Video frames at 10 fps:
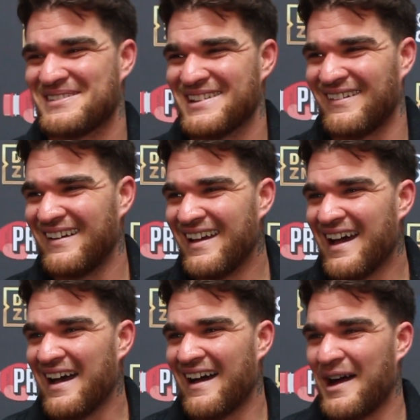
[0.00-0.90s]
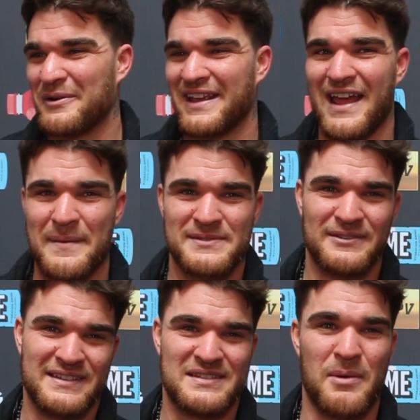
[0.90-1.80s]
So I would get
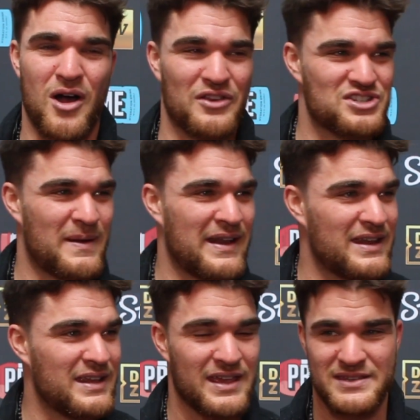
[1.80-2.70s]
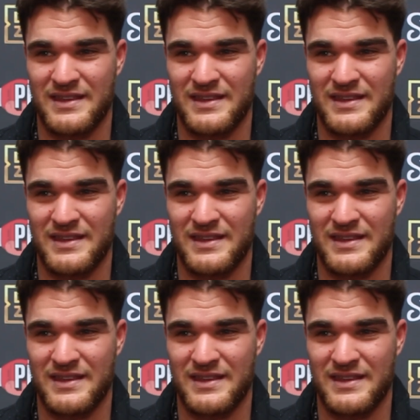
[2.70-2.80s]
absolutely demolished by Nate Diaz.